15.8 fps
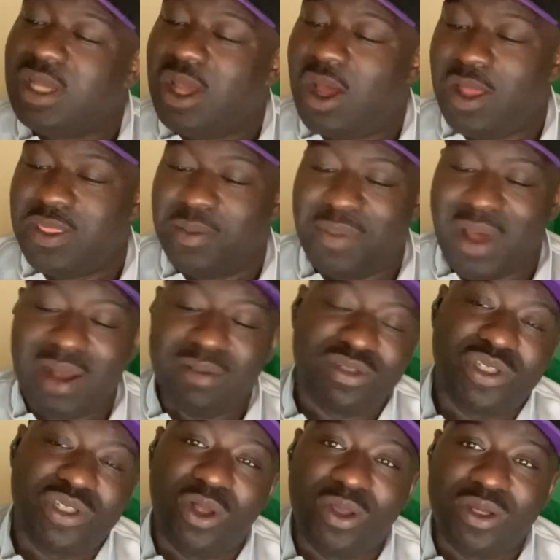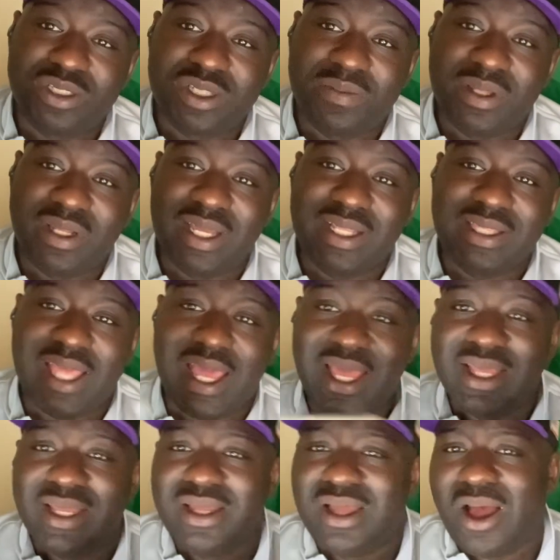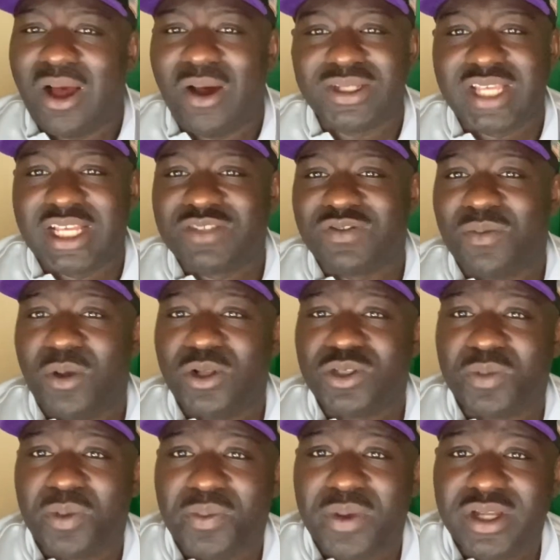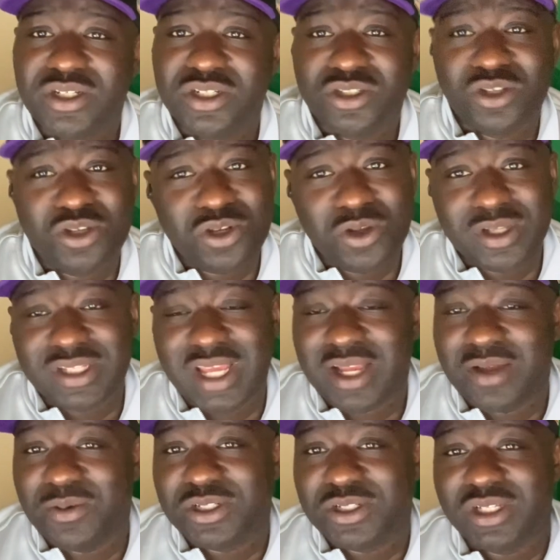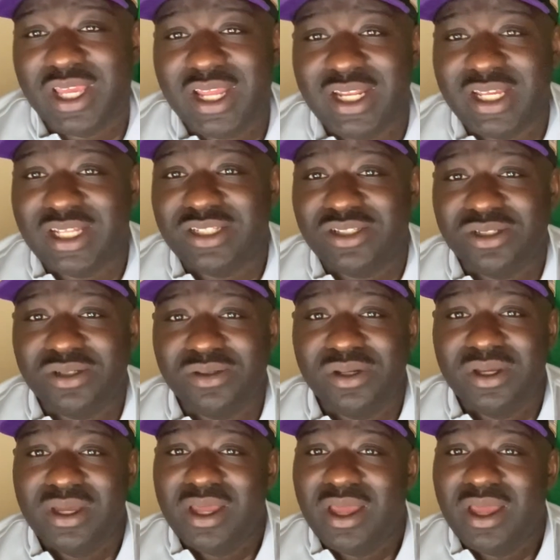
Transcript: on the bottom sole or something like that. Always ask for multiple pictures so you know exactly what you're getting into.